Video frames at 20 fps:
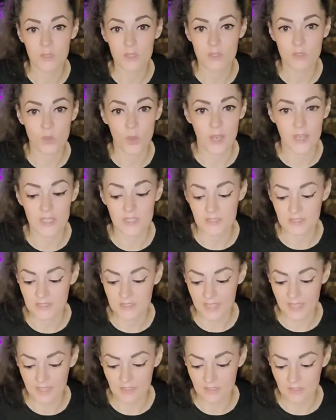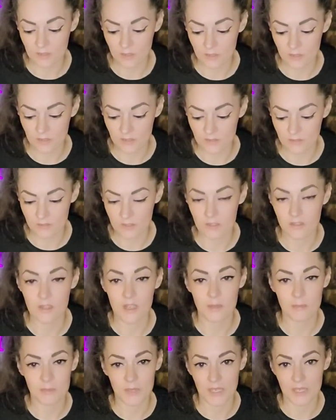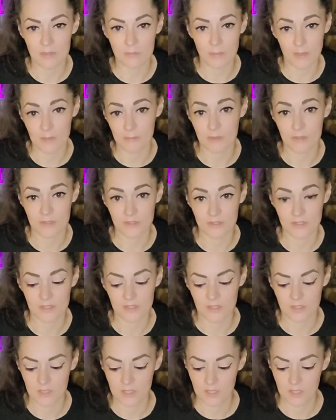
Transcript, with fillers: so I can stack little little cupcake papers